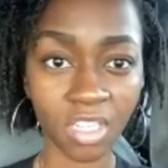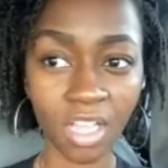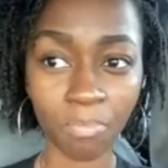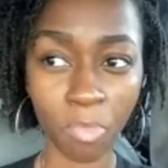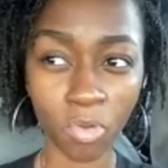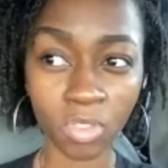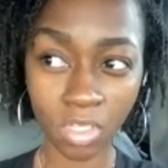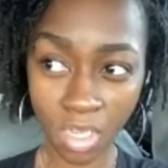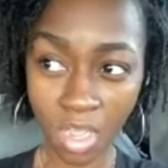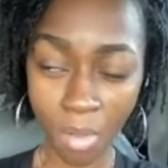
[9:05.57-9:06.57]
Like, most
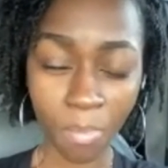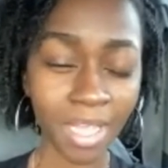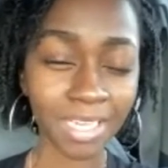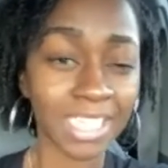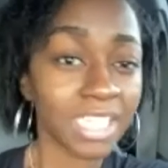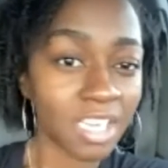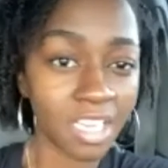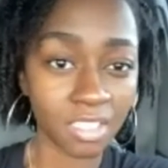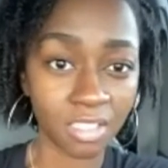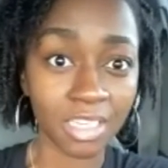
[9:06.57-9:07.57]

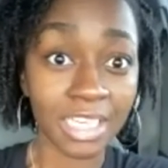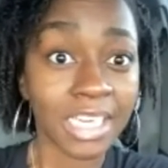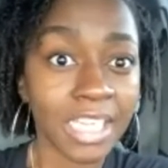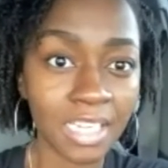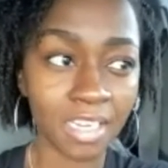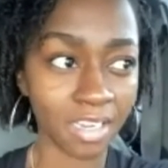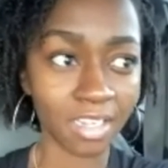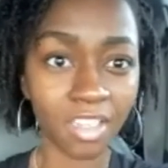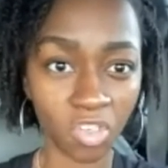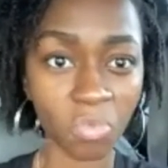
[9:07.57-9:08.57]
DJs need
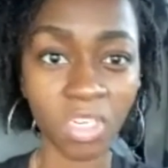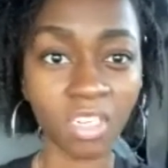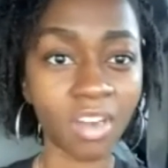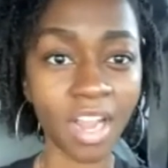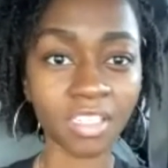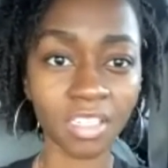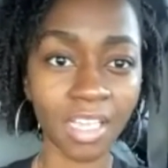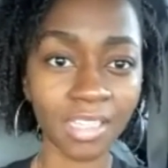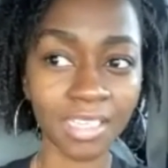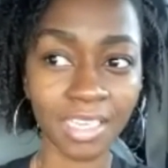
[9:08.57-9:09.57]
human interaction.
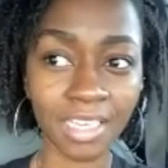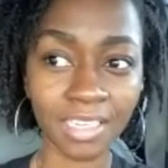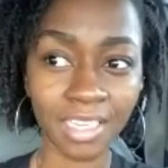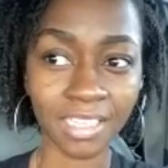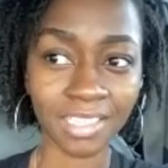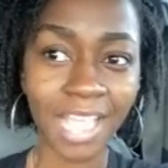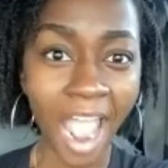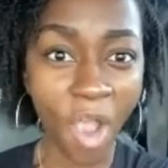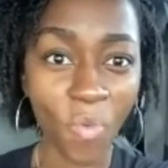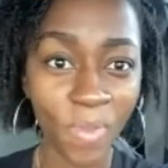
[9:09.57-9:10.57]
Like, it's
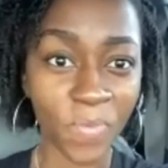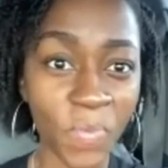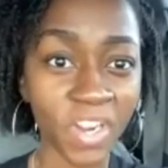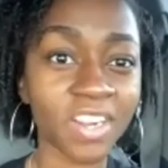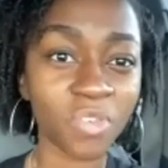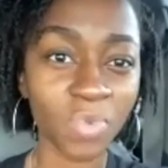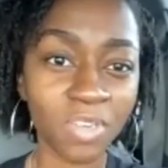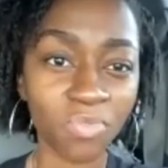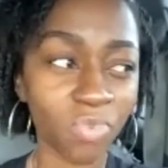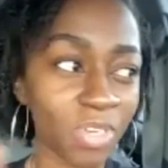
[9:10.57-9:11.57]
how we work.
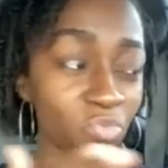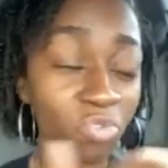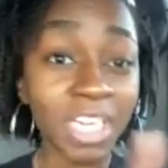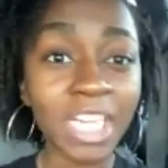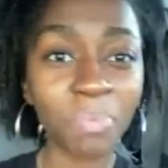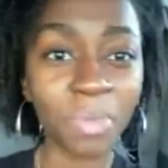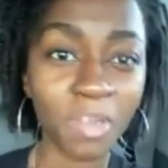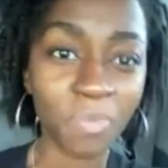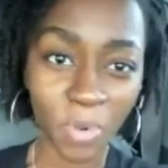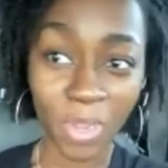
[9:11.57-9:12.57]
We read
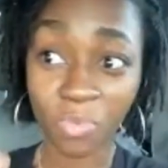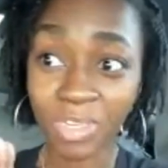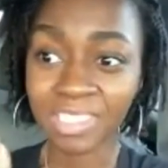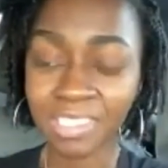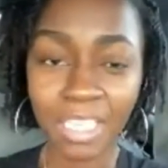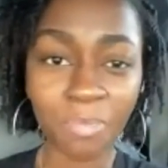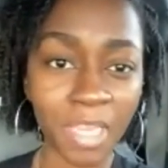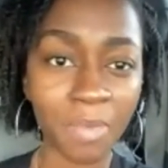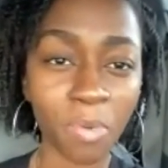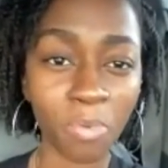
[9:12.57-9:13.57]
people, and we see
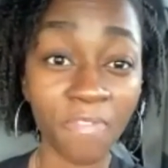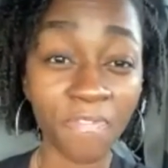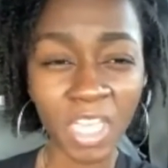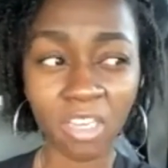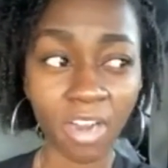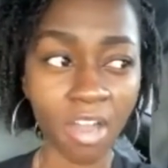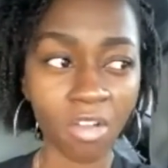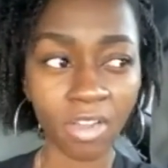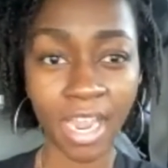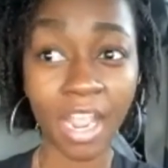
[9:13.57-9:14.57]
people, and we figure out,
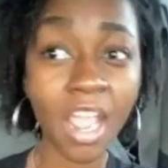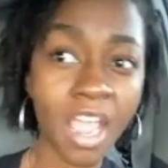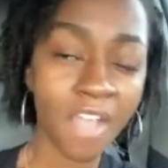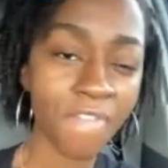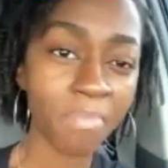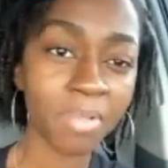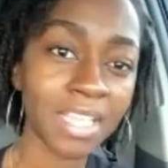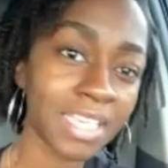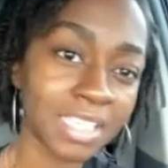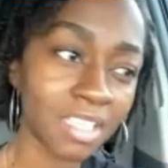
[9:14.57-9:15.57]
okay, if I play
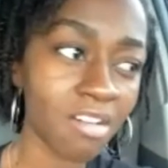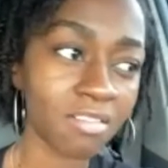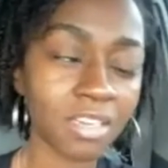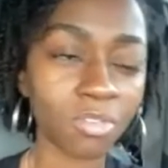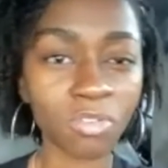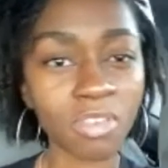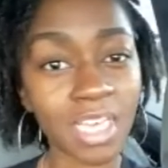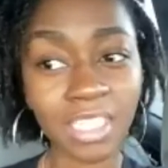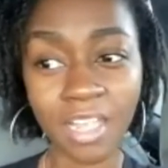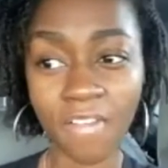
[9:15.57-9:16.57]
this song, they'll do
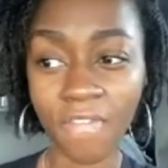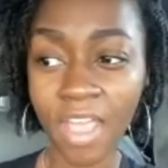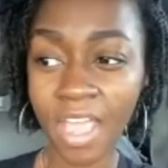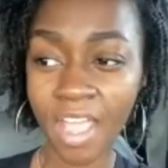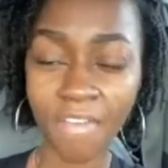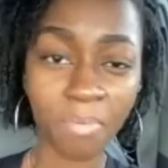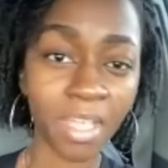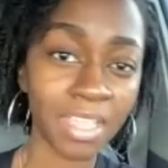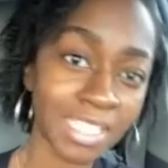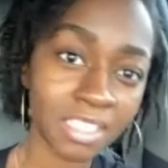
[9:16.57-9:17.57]
this. If I play
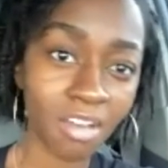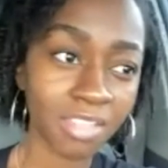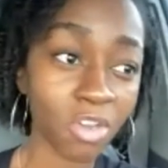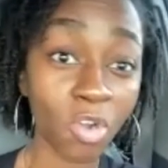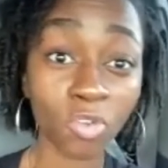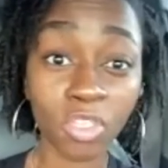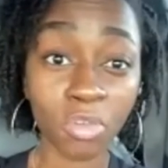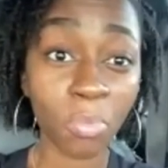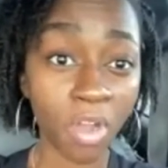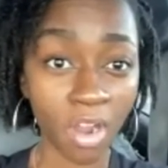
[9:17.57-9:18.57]
this song, they'll go to the
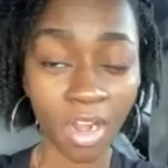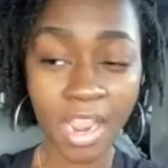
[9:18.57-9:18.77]
bar.